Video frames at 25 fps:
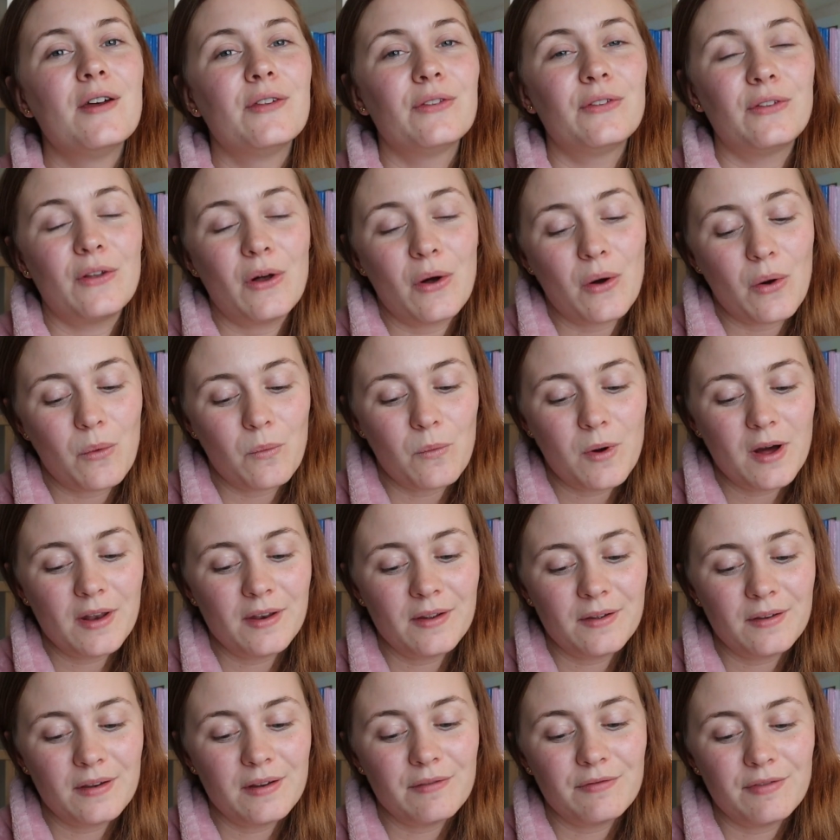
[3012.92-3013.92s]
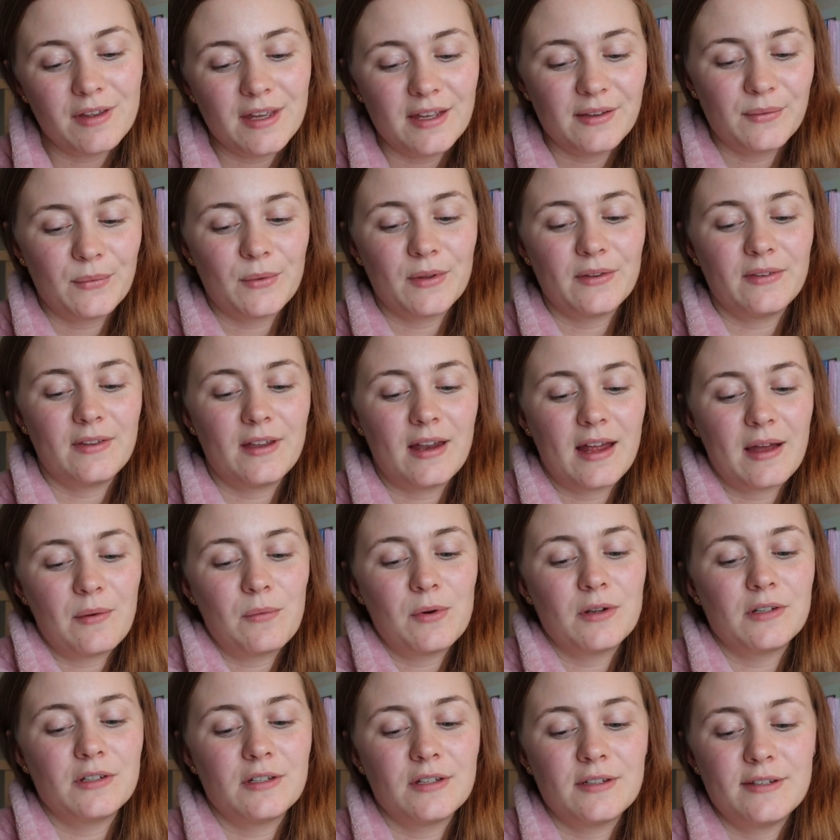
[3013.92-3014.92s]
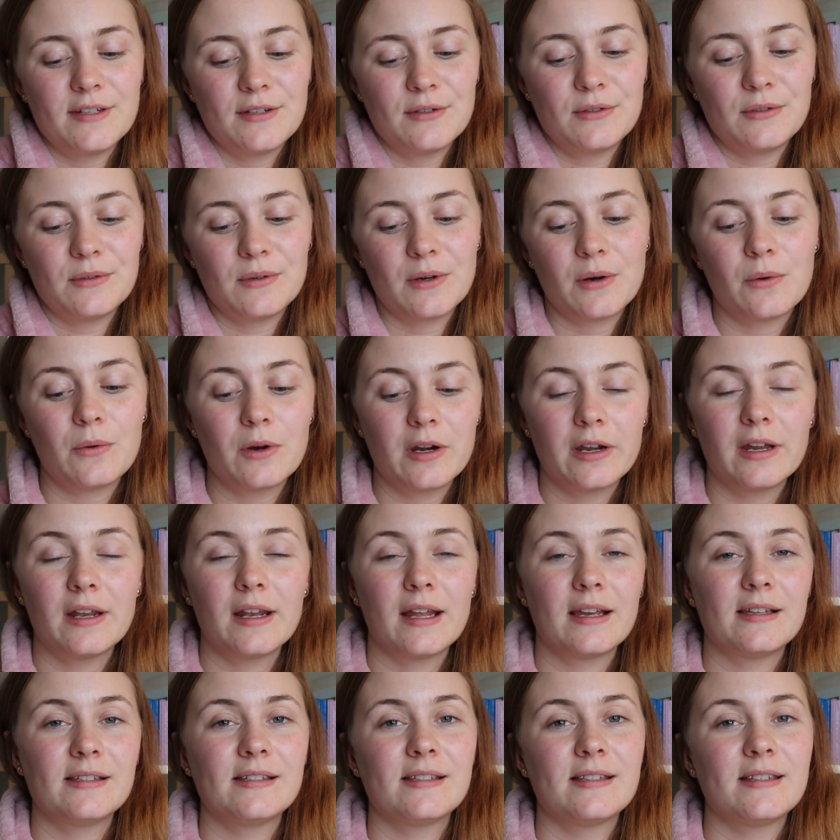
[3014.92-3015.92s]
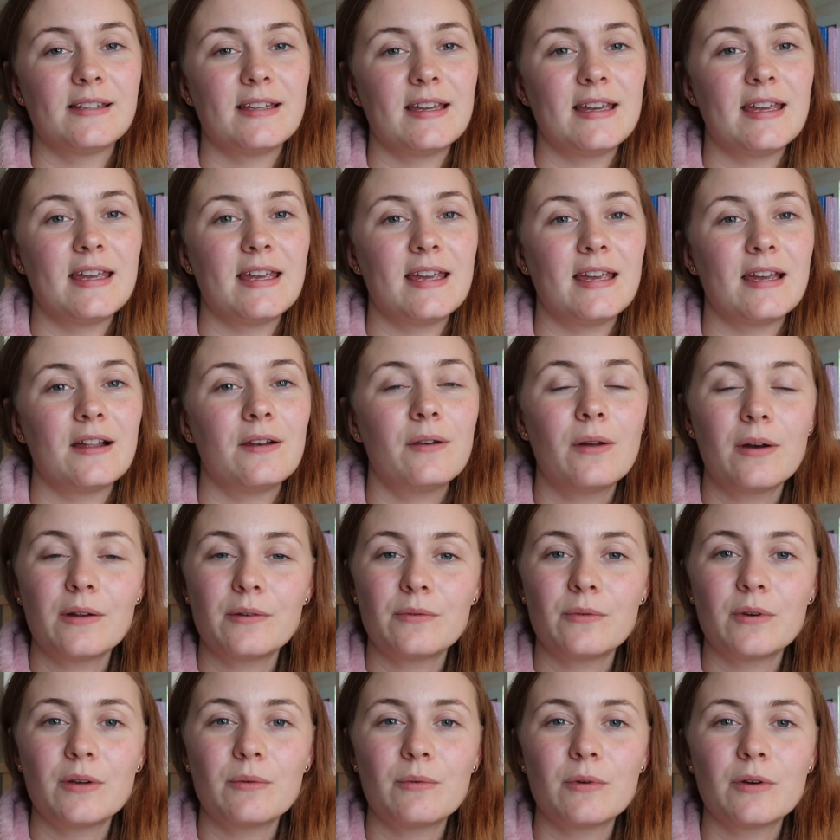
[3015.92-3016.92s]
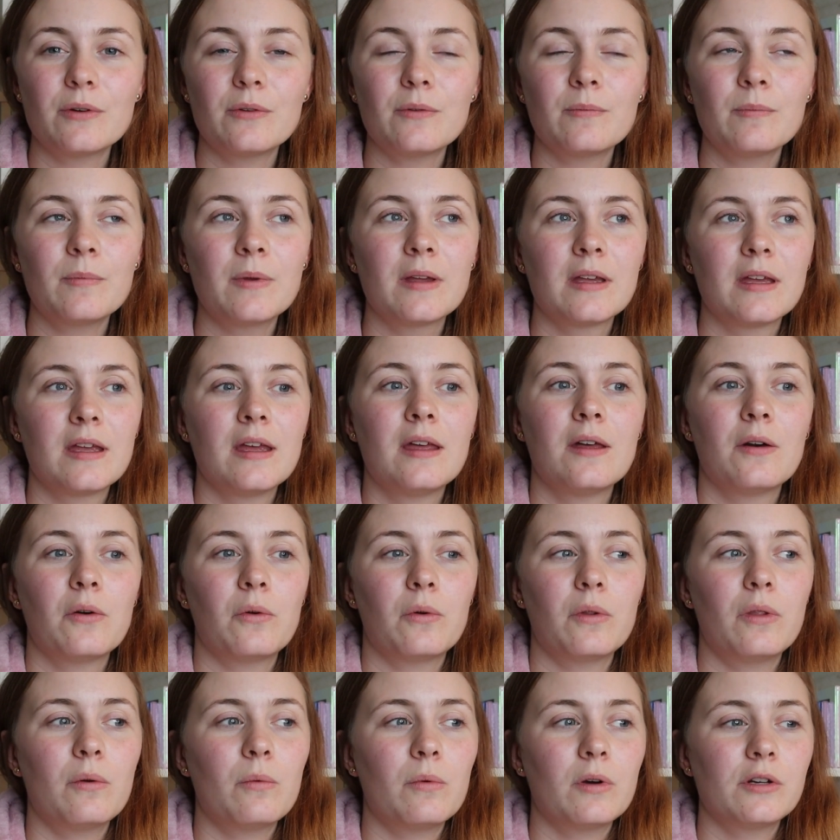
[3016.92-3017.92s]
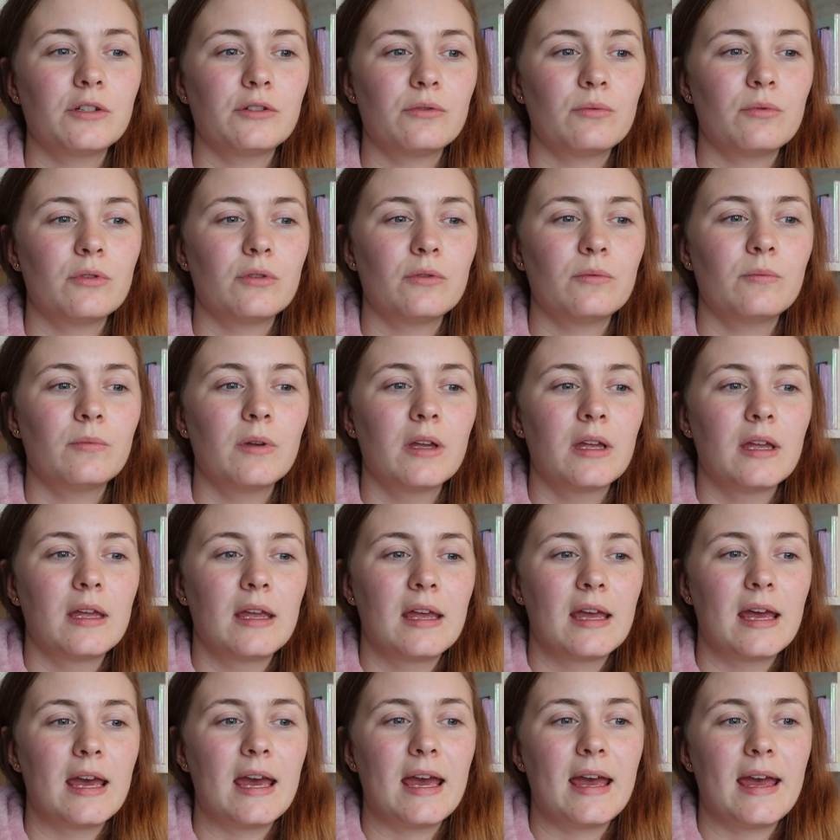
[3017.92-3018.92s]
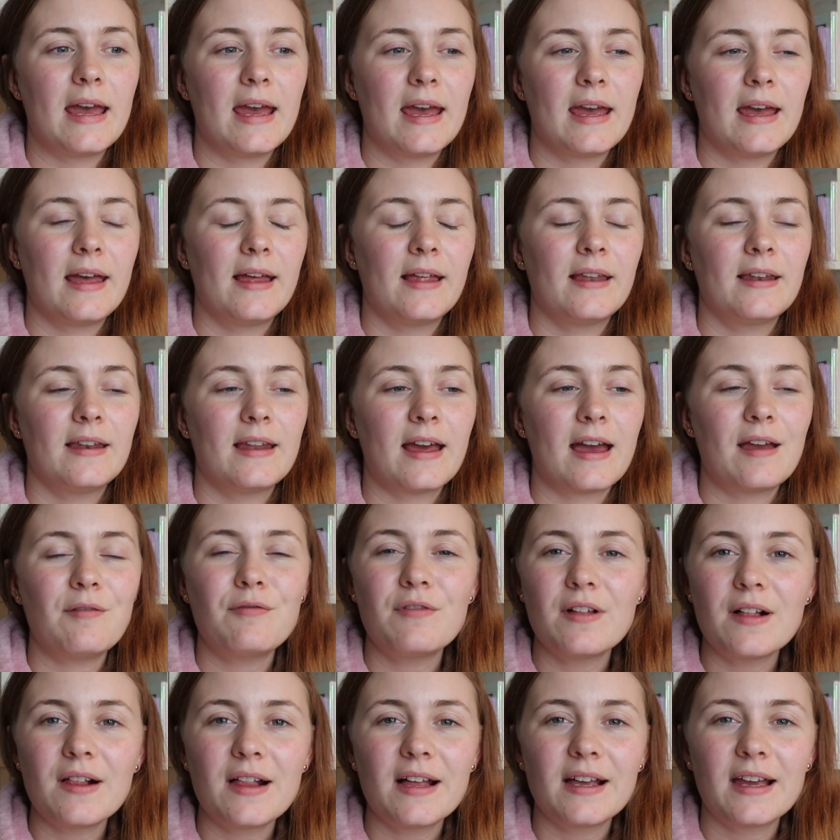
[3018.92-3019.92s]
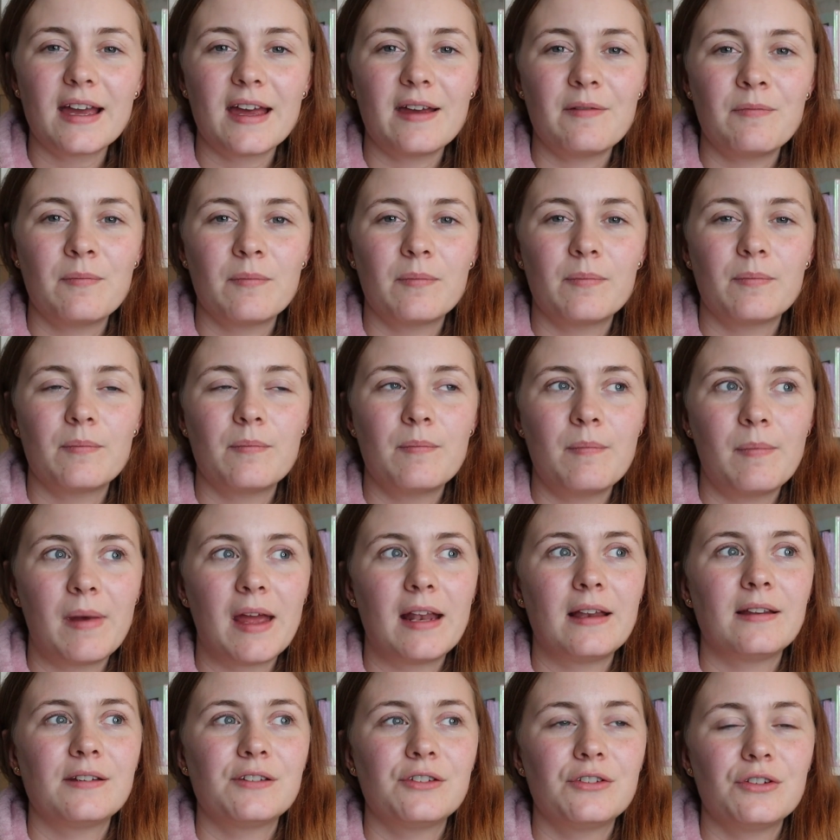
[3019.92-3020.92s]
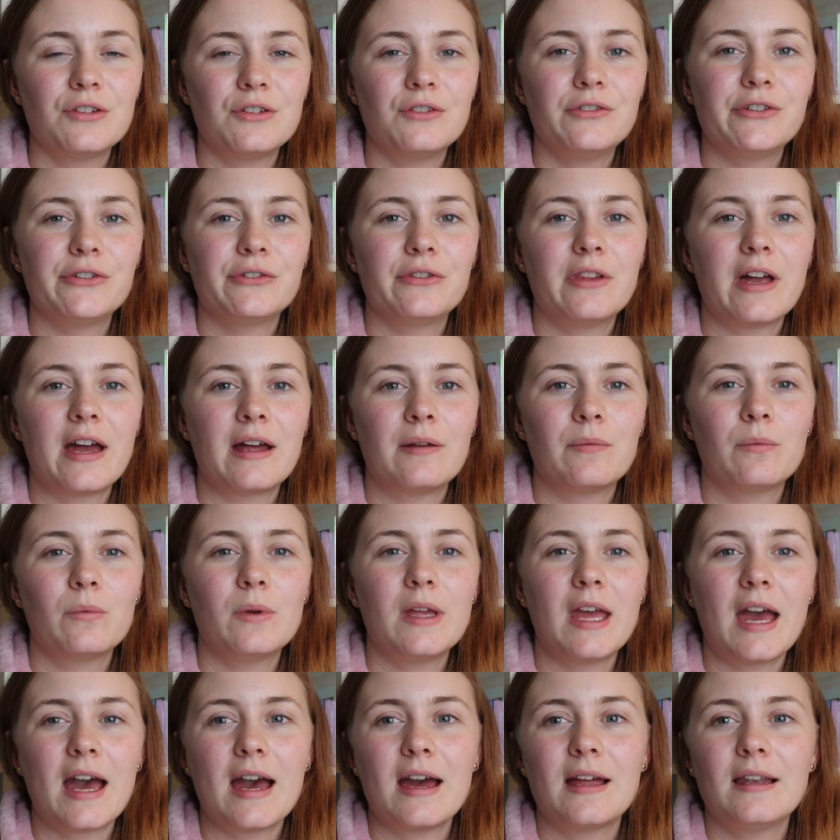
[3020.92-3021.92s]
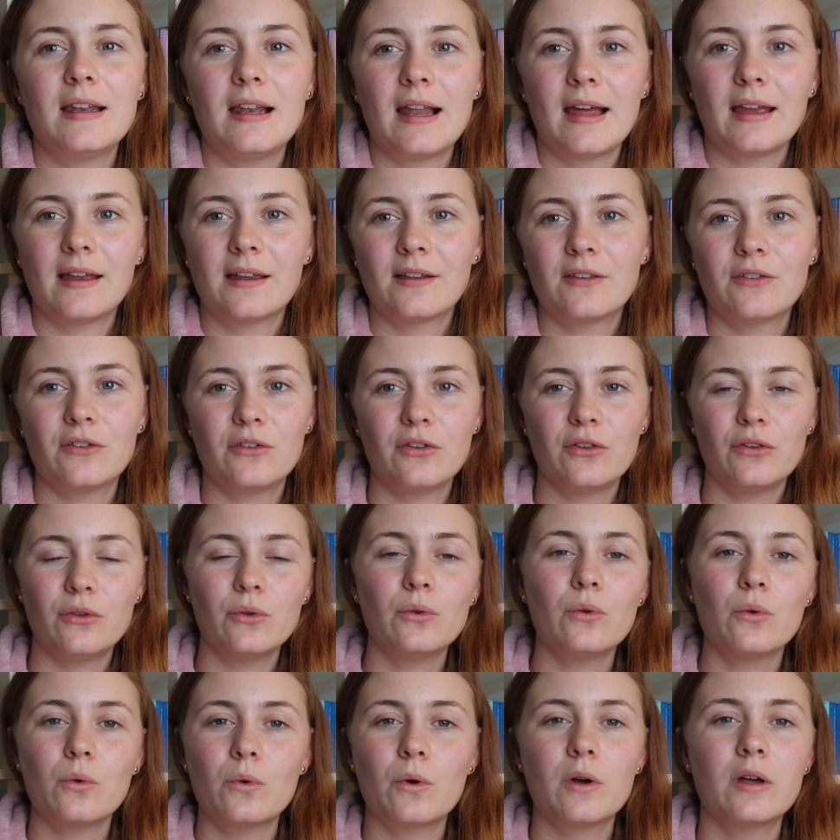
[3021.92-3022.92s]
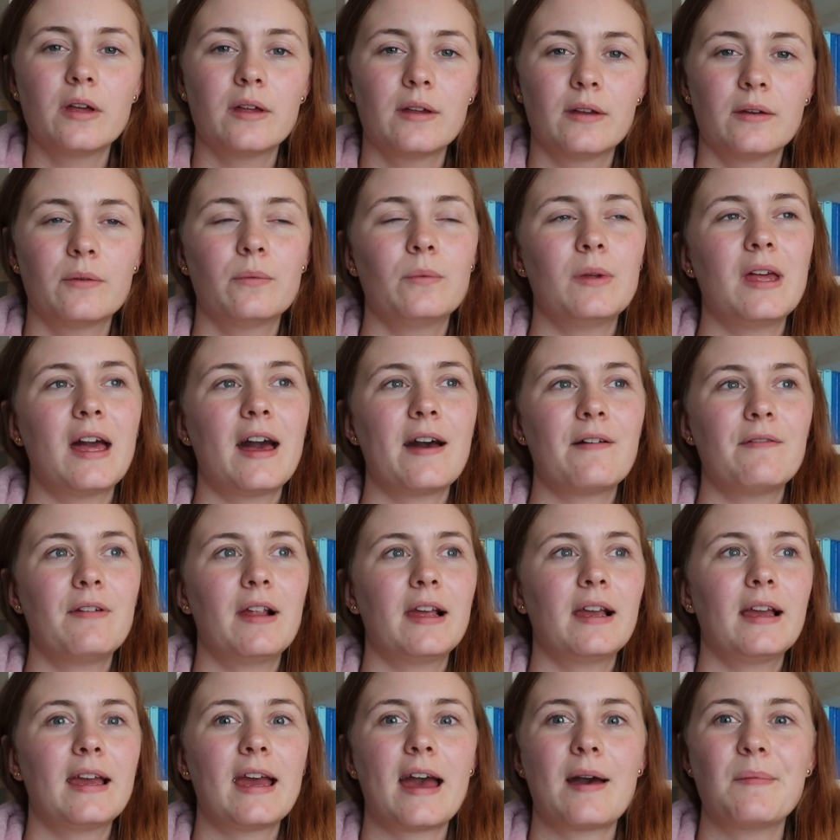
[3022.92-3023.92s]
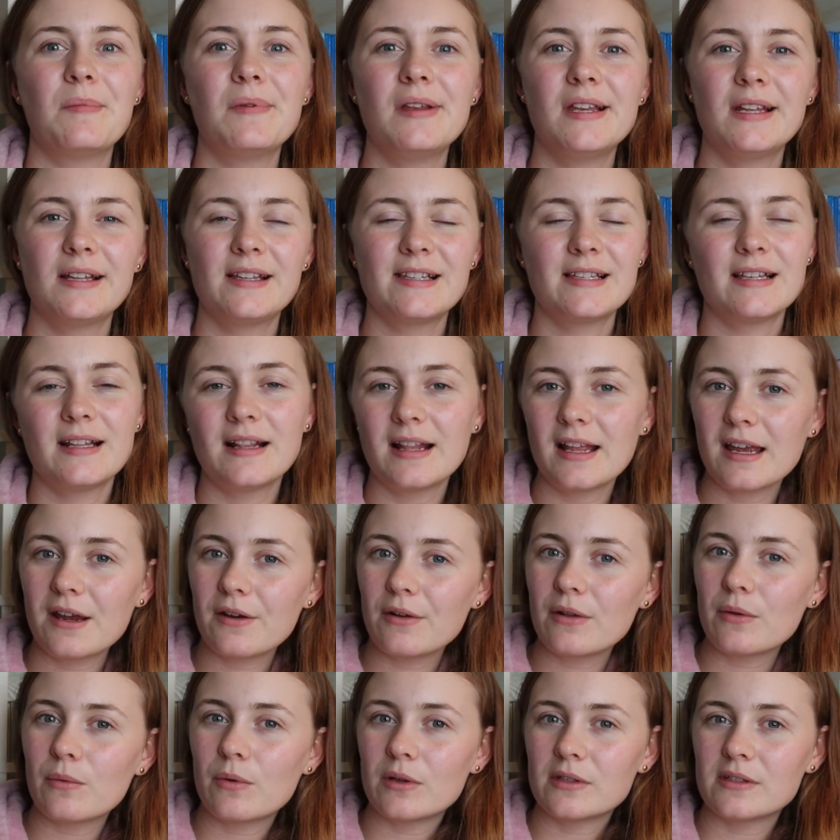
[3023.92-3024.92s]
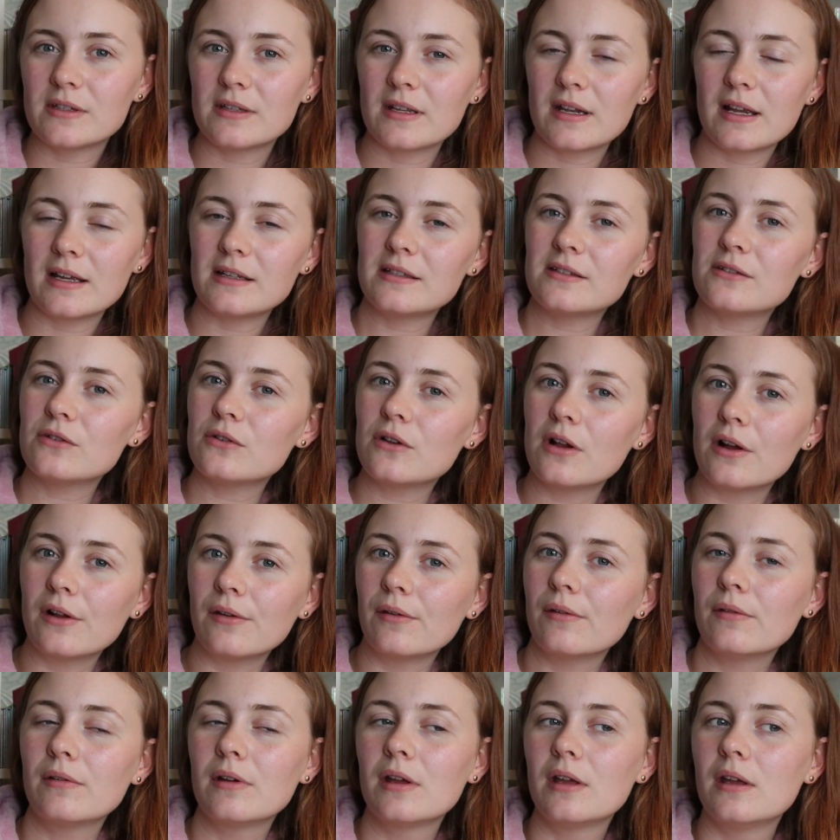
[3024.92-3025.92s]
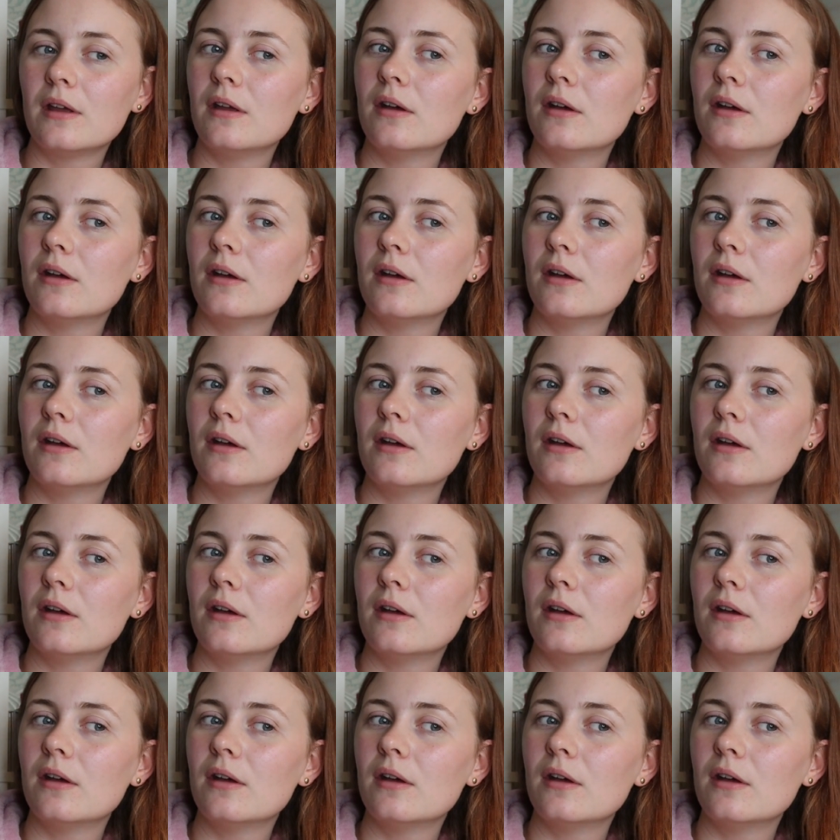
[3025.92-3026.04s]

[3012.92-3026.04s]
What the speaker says: So one of the things was that I wanted to organize the laundry room or the washroom. And I feel like I managed to do that. We had like two, we have like cabinets in there, the ones that I stood on,